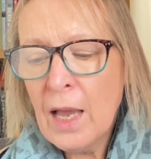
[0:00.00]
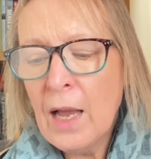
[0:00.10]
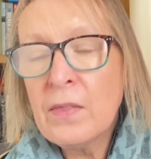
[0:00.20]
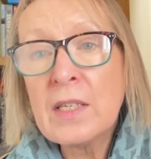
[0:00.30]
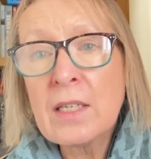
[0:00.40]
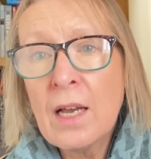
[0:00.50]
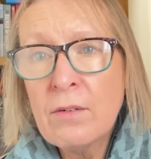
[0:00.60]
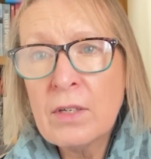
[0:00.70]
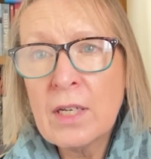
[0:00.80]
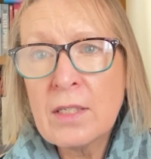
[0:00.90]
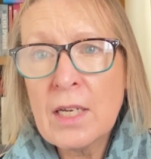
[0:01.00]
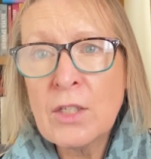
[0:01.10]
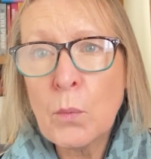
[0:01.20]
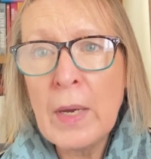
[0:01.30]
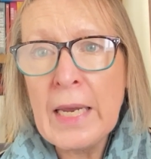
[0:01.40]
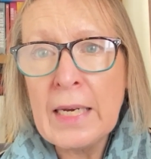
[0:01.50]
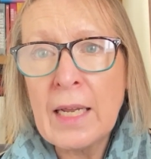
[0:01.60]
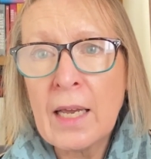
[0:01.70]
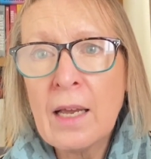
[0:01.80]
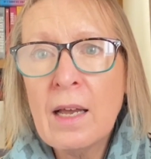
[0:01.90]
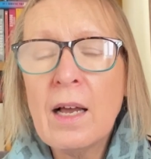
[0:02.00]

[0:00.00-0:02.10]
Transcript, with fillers: And this covenant is weakening.